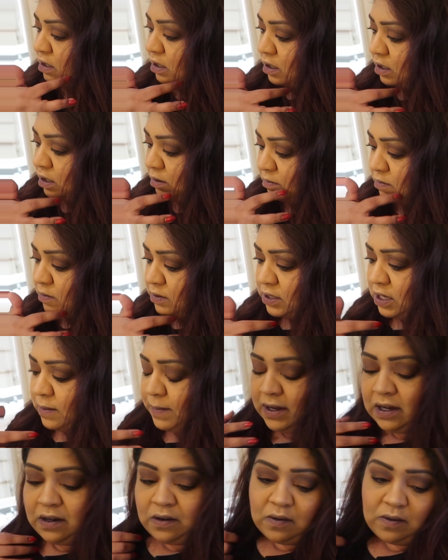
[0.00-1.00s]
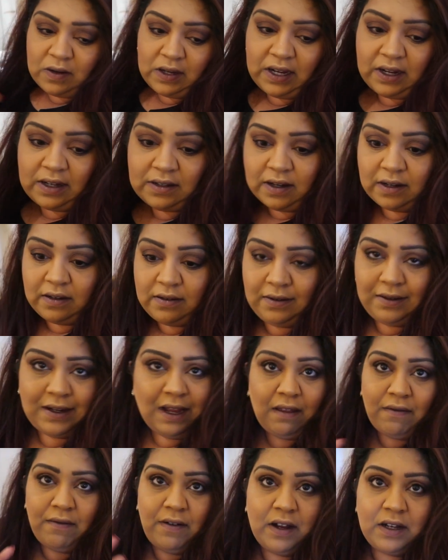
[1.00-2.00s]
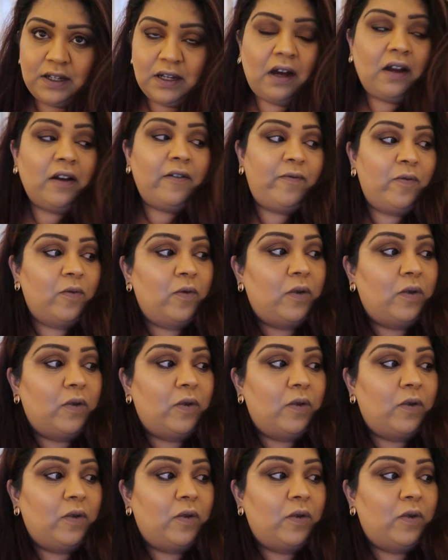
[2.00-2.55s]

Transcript: Also a bit annoying because I get through a ton of